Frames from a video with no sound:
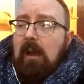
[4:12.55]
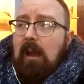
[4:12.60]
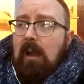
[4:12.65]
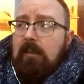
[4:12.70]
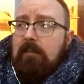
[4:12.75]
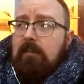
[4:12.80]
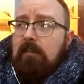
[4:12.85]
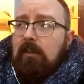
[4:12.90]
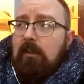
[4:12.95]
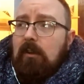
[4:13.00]

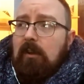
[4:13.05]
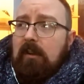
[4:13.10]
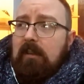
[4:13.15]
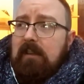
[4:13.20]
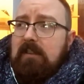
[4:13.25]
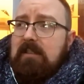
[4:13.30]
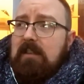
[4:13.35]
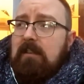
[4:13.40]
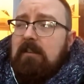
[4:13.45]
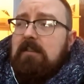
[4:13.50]
And you know, and I
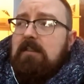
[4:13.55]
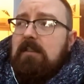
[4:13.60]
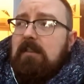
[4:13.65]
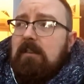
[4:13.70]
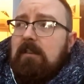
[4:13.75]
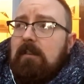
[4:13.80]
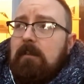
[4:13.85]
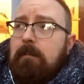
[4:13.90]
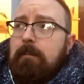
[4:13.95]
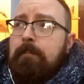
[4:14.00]
tend
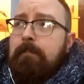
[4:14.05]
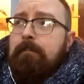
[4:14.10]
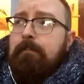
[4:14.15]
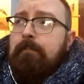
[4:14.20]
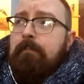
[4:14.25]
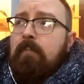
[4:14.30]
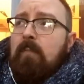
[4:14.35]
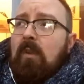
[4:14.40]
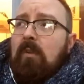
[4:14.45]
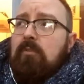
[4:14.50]
to
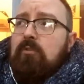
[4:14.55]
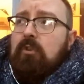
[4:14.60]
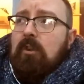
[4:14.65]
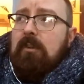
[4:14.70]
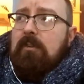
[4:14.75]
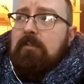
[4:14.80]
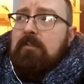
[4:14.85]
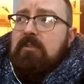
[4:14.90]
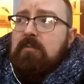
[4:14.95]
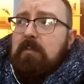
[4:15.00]
try
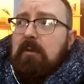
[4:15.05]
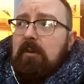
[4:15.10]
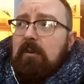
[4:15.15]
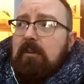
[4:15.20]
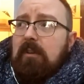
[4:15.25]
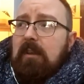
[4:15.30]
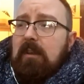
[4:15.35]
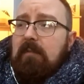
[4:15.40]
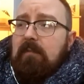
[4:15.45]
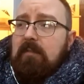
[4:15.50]
and
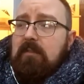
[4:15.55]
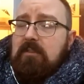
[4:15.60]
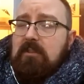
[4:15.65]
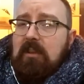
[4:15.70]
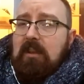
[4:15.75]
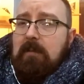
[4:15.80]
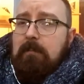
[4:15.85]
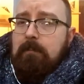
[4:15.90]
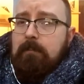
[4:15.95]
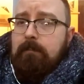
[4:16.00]
smoke it in the
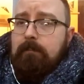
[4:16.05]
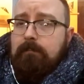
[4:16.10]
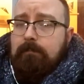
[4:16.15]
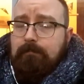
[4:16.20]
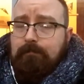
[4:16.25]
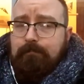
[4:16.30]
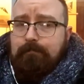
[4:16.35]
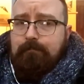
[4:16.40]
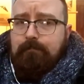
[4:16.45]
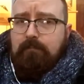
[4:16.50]
same
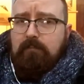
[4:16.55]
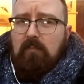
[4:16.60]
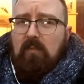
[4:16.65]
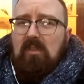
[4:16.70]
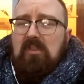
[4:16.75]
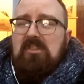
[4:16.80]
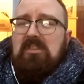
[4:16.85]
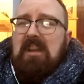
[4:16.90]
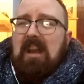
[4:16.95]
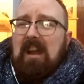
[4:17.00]

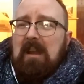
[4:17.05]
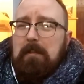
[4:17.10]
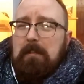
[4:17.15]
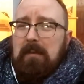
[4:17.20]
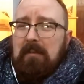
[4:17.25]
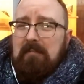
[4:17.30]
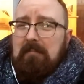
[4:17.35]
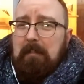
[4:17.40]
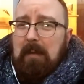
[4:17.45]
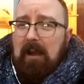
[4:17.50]
type
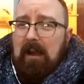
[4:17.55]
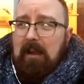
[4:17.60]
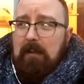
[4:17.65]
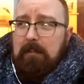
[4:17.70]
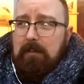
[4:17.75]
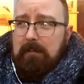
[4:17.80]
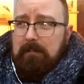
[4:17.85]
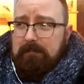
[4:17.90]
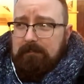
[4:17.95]
of pipe.